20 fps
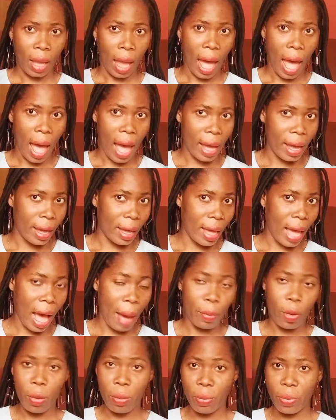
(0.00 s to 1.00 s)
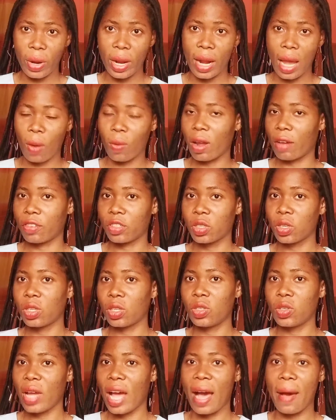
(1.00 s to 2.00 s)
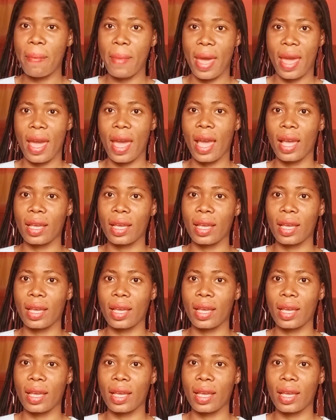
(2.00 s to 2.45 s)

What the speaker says: I am on bread. I will have showed you how my hair